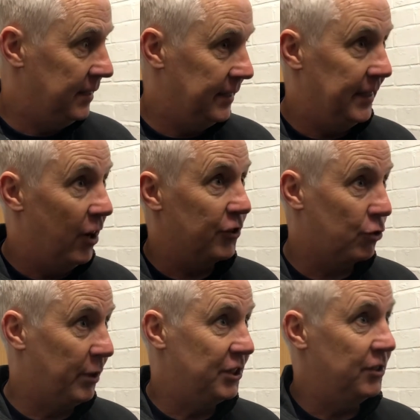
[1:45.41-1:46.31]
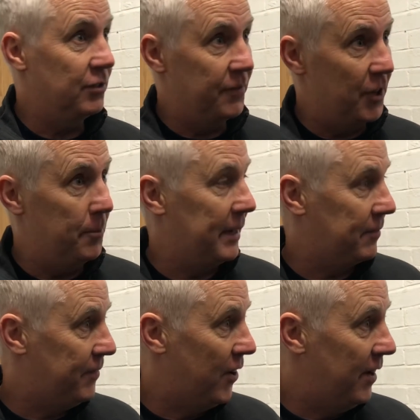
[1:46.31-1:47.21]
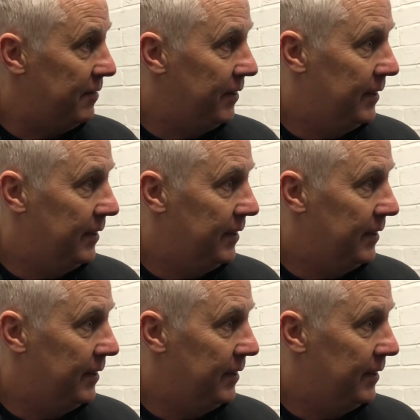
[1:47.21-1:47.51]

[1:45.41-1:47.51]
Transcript: He asked questions of the back five,